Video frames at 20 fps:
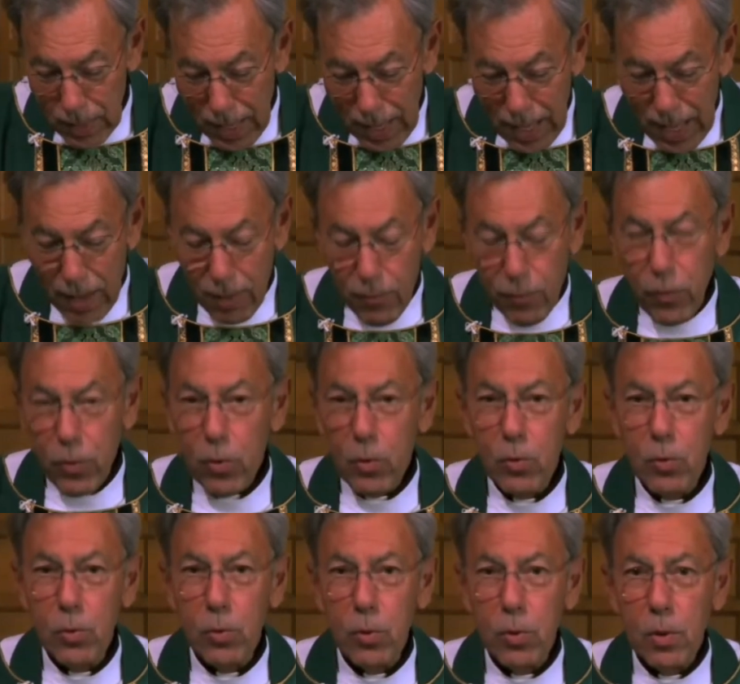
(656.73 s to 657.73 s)
Have
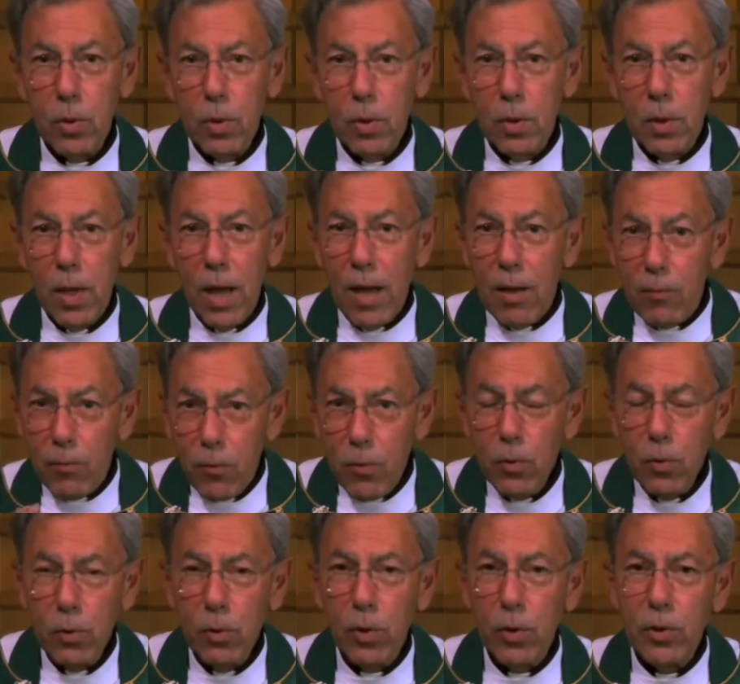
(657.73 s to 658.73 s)
you
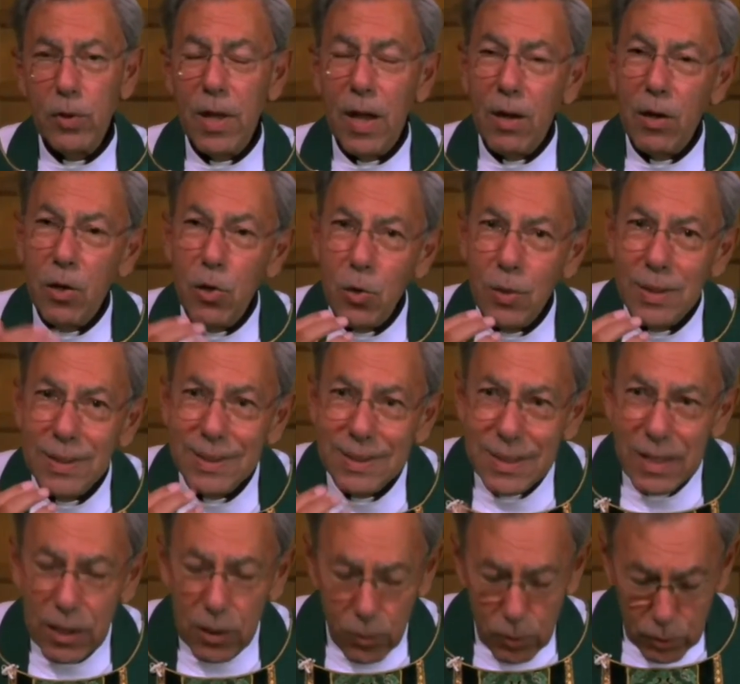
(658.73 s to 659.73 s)
learned? Have you
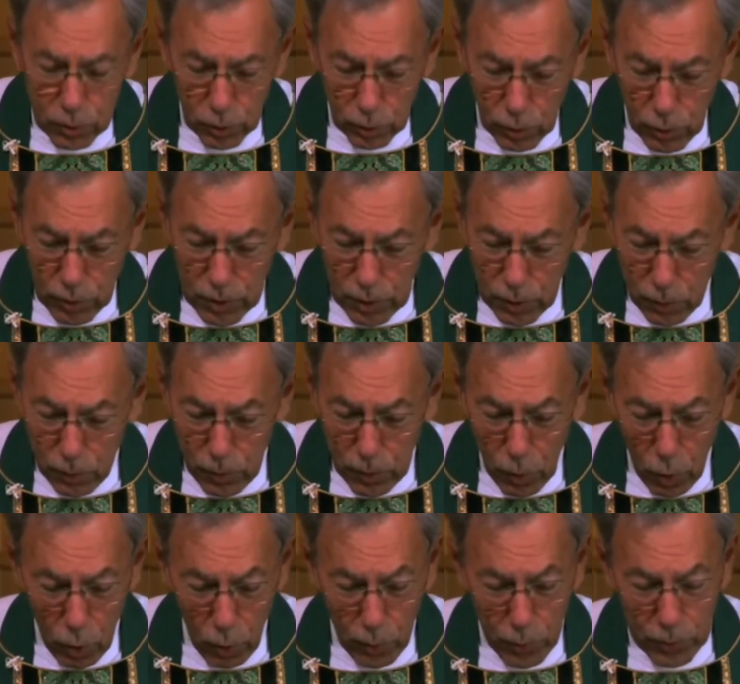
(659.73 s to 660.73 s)
continued to learn and to be
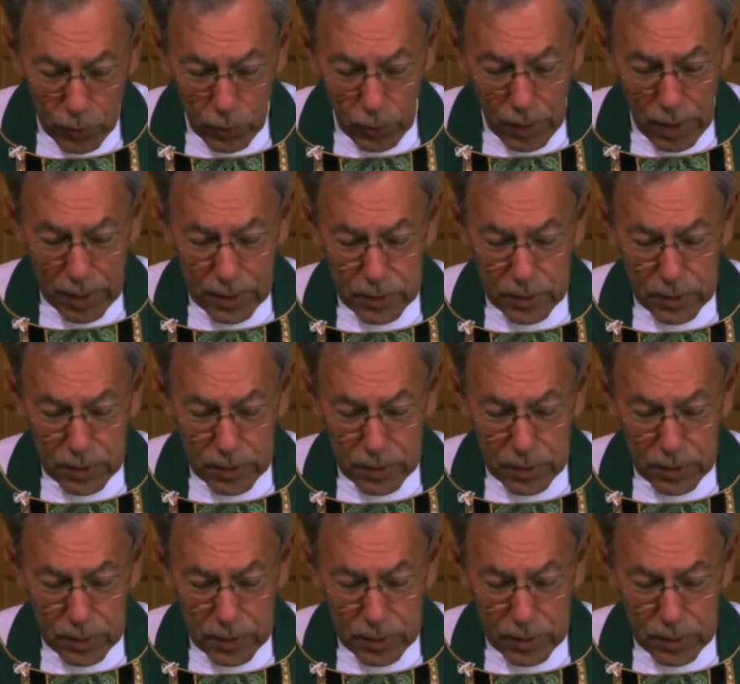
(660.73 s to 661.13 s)
open to God's